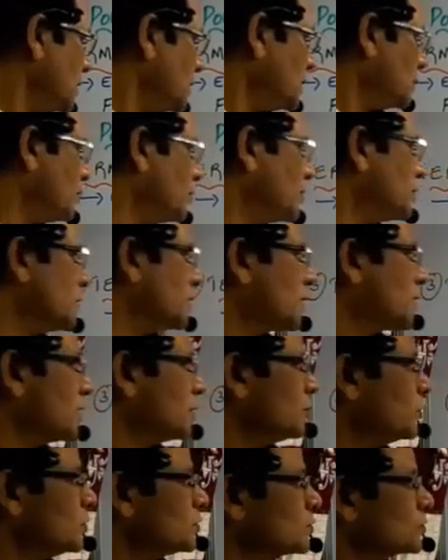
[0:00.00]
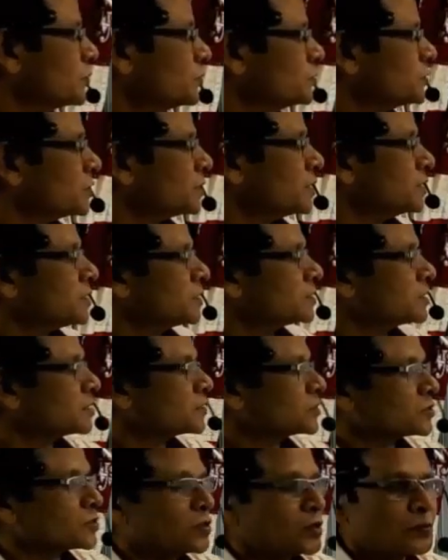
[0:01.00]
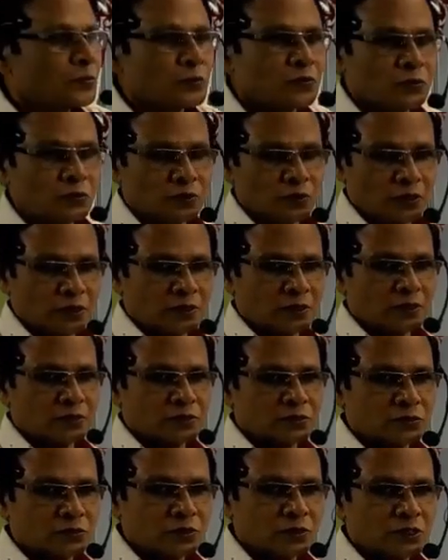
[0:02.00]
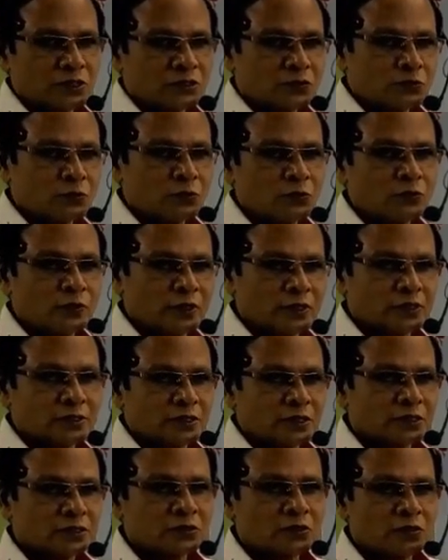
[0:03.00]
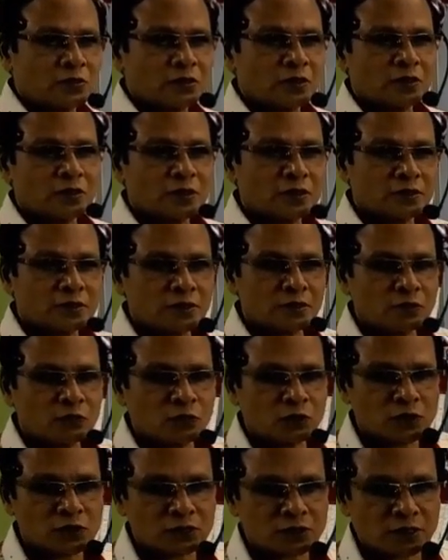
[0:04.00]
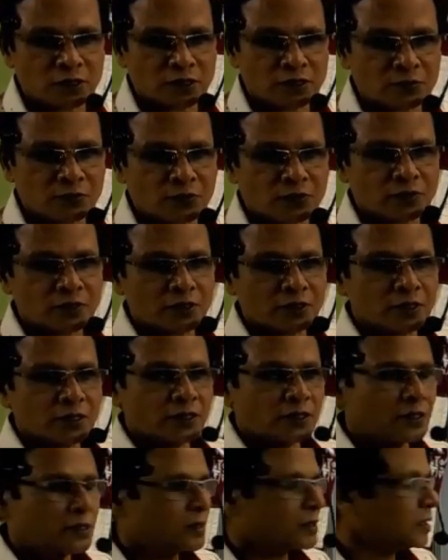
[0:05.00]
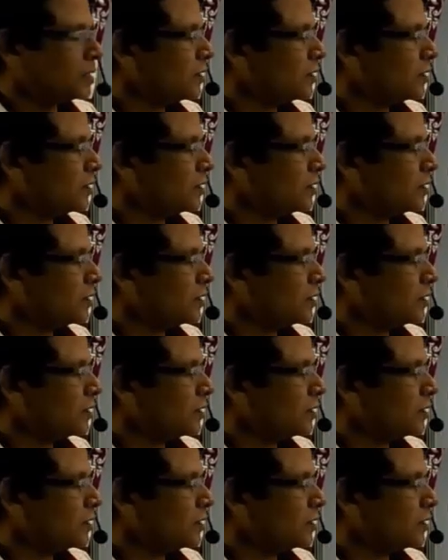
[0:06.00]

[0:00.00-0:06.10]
Now, when the ribosomes reaches a stop codon, so it is moving just all along the what is called mRNA,